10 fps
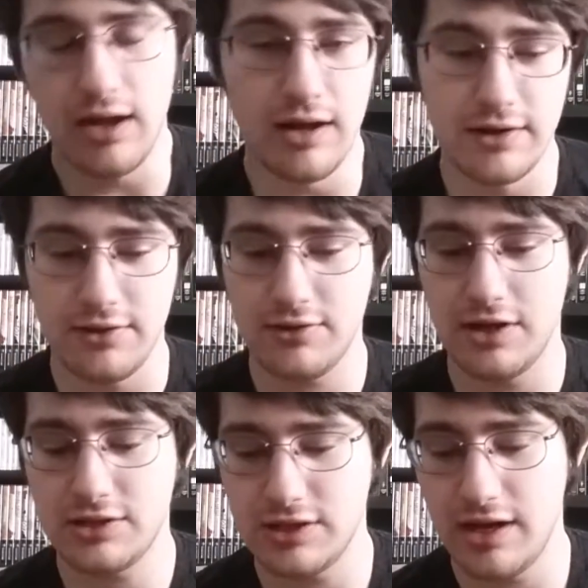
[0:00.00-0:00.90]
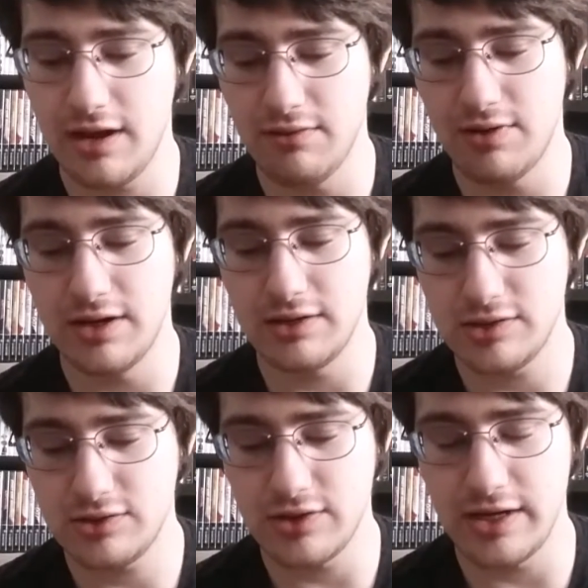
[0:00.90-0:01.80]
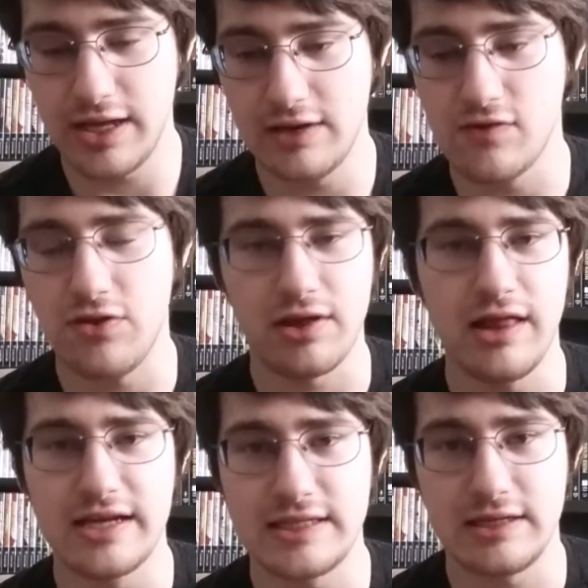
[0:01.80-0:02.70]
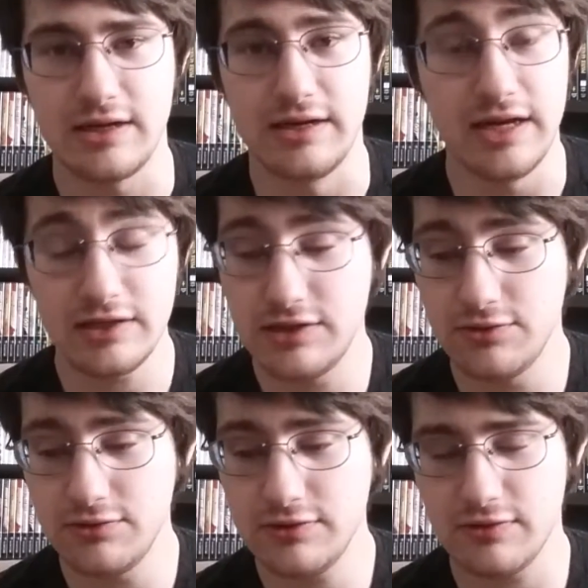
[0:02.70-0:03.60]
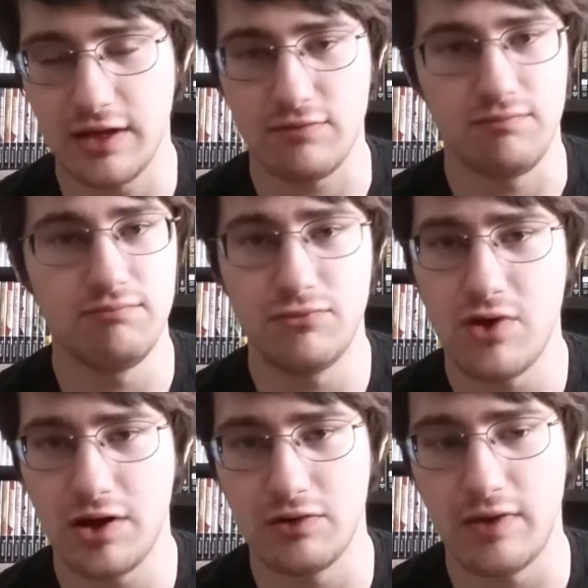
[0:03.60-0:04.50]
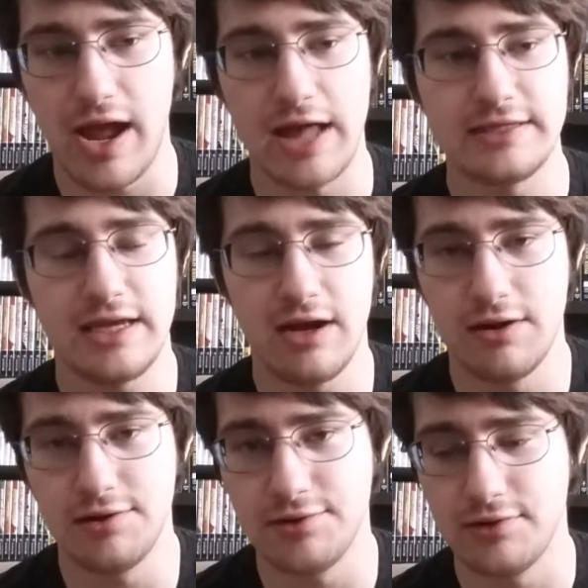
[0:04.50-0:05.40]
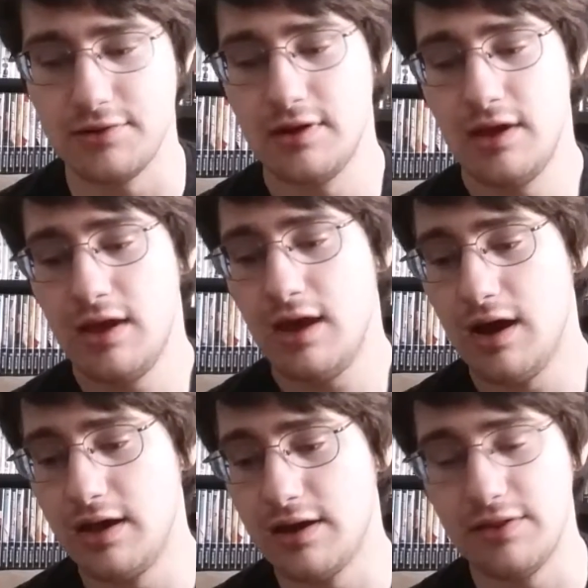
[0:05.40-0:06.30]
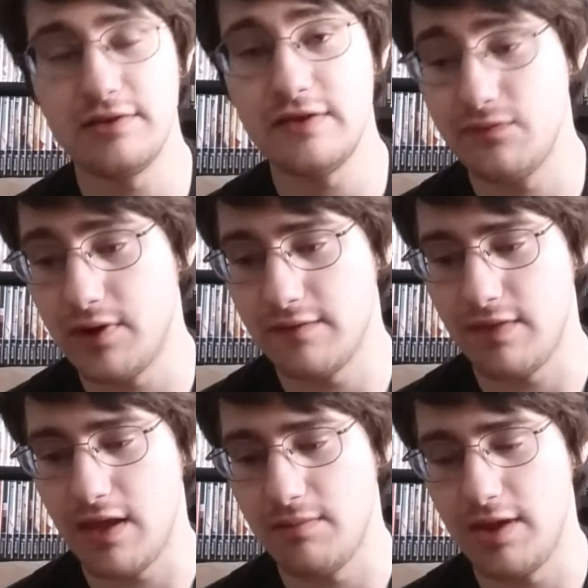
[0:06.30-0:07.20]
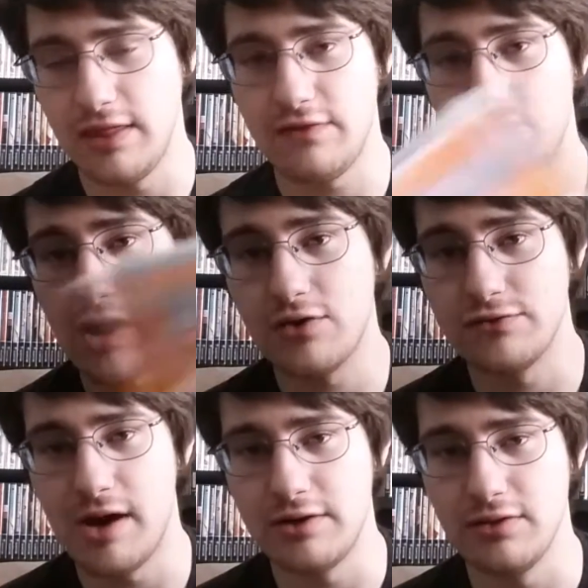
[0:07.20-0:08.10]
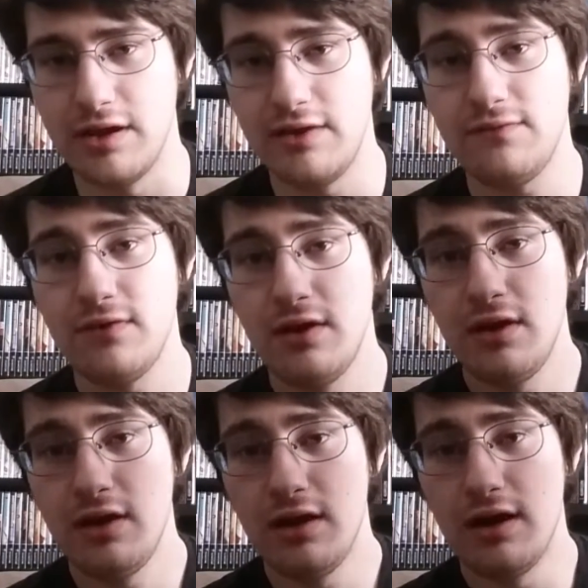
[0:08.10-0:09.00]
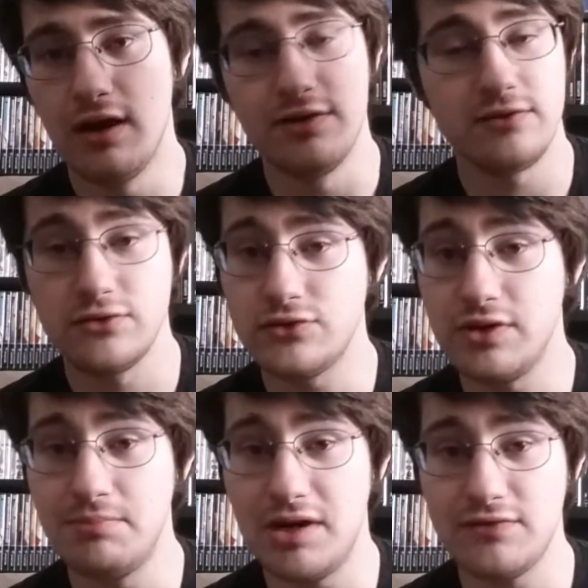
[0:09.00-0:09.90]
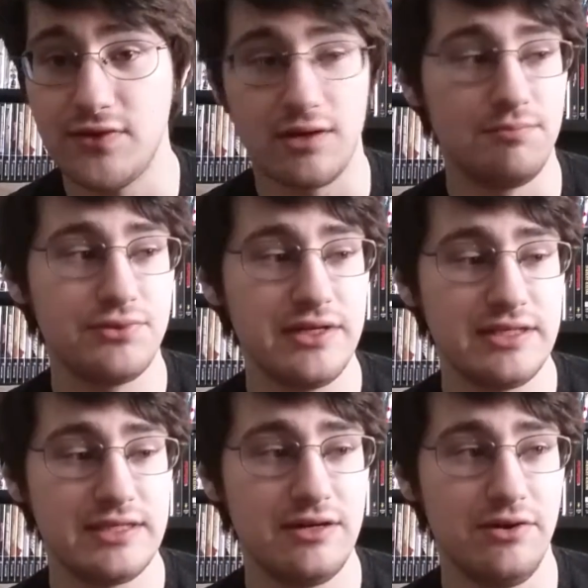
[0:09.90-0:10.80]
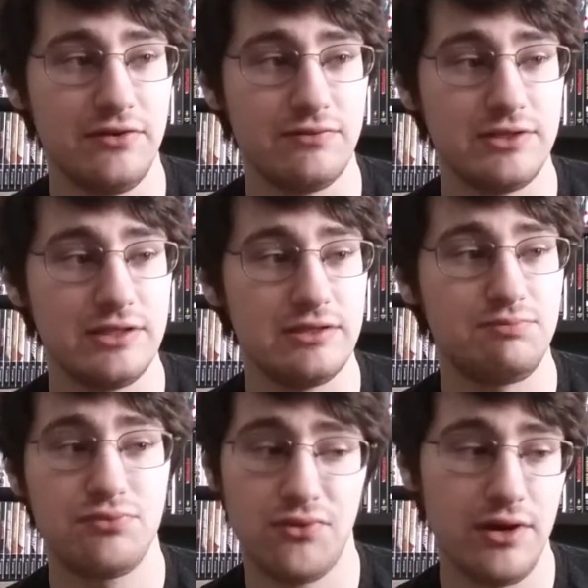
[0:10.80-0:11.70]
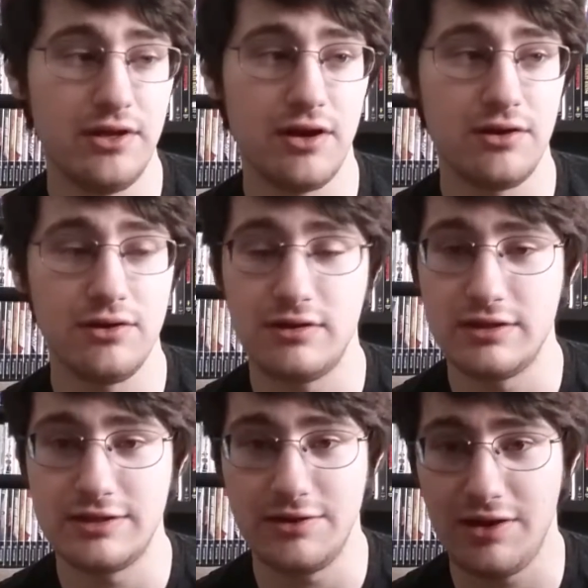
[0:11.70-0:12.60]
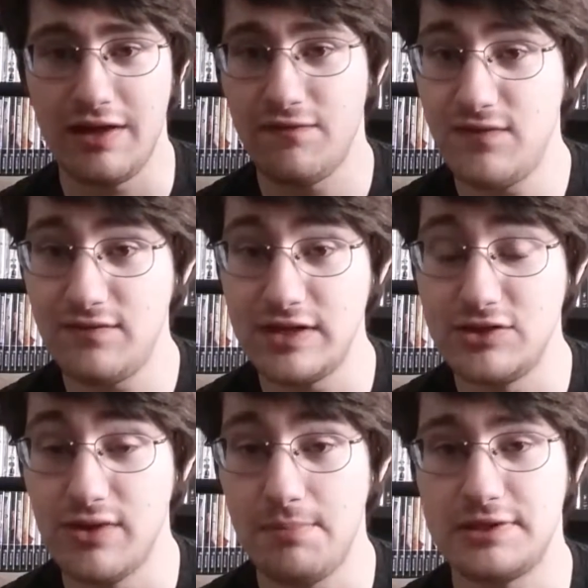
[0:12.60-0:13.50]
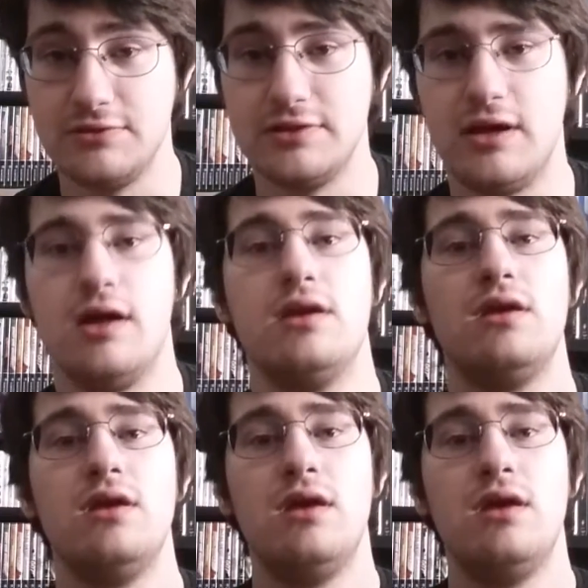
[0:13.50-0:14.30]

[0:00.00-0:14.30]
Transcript: Another collection I want to try to get is all the classic Nicktoons, like Rugrats, Hey Arnold, and this is one of them, and that's Rocko's Modern Life. This was $20 for the complete series, which is pretty darn good considering it has 52 episodes on.